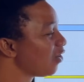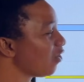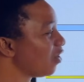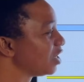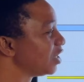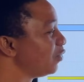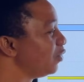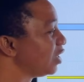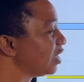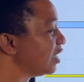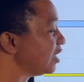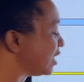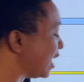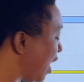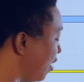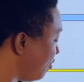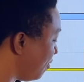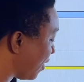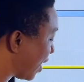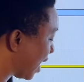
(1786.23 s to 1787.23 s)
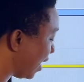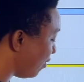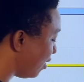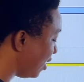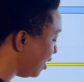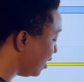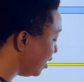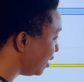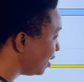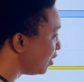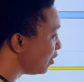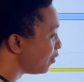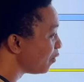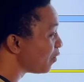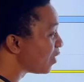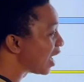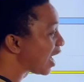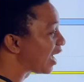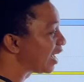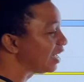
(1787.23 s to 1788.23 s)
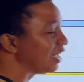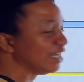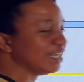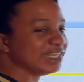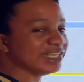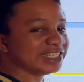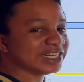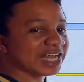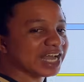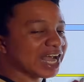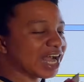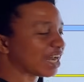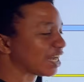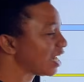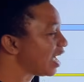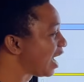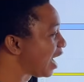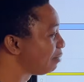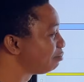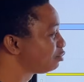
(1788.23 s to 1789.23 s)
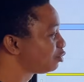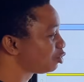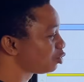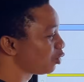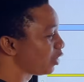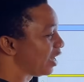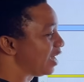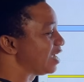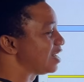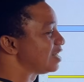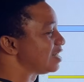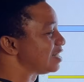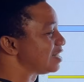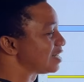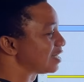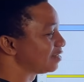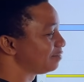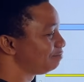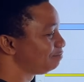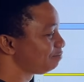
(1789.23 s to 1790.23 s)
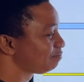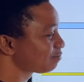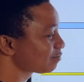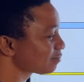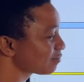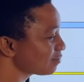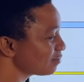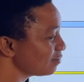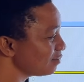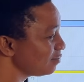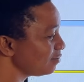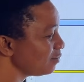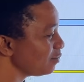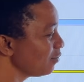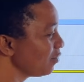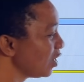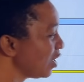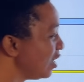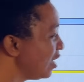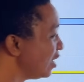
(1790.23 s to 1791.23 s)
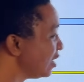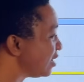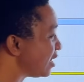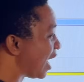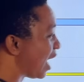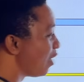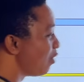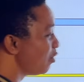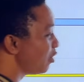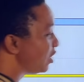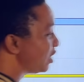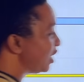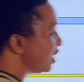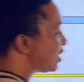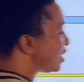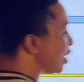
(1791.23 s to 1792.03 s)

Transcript: on the weekly time frame, currently we are in an uptrend. Now, this